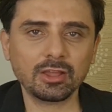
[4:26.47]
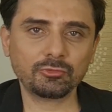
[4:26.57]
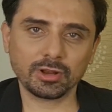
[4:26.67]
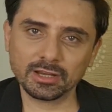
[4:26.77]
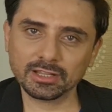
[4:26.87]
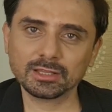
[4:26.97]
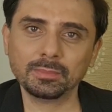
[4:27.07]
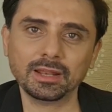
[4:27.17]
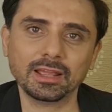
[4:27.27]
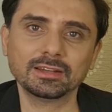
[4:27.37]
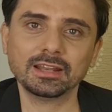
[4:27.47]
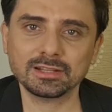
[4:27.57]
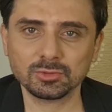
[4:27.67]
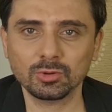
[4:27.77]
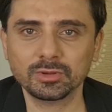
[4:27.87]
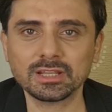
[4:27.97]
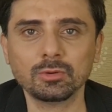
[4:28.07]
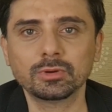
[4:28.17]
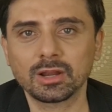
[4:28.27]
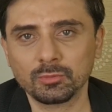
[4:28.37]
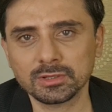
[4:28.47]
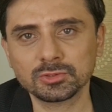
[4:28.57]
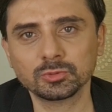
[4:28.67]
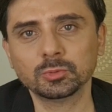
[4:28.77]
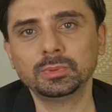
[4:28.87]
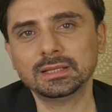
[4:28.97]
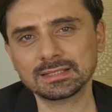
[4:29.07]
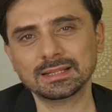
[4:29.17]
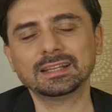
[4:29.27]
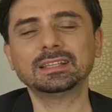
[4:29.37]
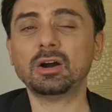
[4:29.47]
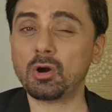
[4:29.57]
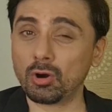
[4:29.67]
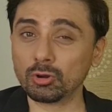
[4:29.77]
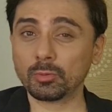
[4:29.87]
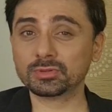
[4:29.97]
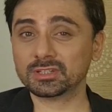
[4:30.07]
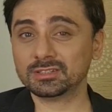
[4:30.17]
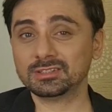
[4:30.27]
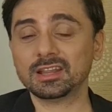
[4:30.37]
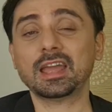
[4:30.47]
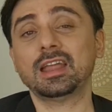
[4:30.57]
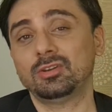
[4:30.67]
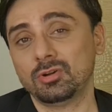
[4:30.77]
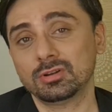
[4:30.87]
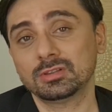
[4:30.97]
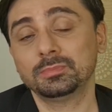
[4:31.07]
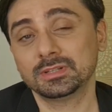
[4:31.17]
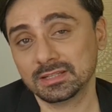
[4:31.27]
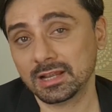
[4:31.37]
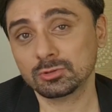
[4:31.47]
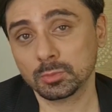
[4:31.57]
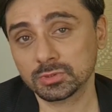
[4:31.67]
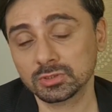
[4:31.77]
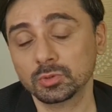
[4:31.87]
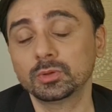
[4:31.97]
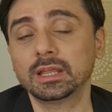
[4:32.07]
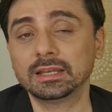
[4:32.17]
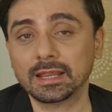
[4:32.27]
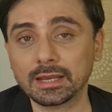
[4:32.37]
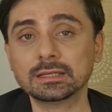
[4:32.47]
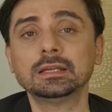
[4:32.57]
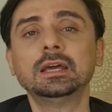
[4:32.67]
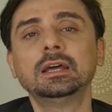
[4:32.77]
If you're hitting the bell icon, as always, I would request you to please click the all option and not the personalized option so you can get